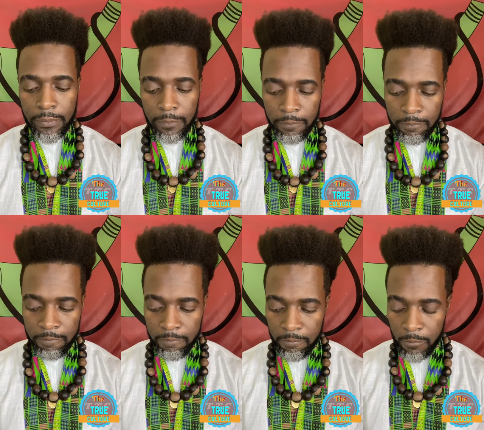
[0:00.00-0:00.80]

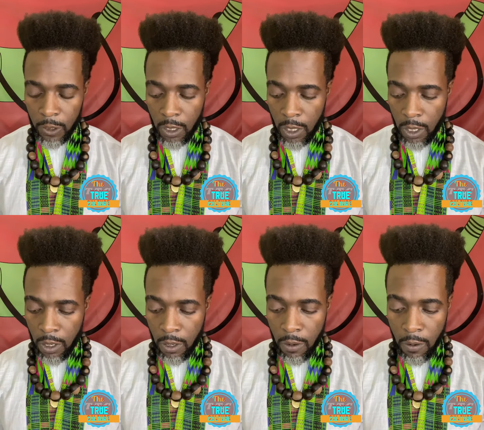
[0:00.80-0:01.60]

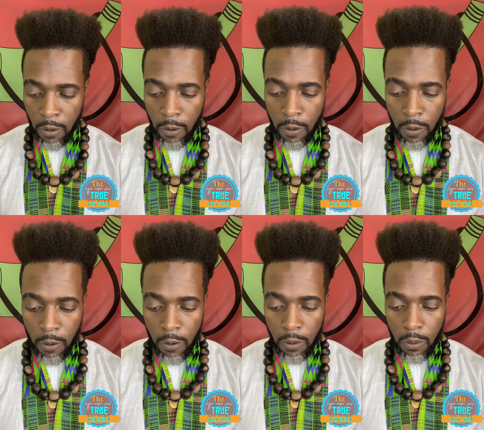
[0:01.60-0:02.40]

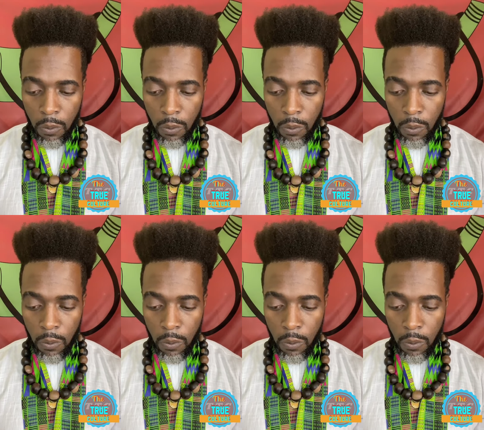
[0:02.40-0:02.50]
[no speech]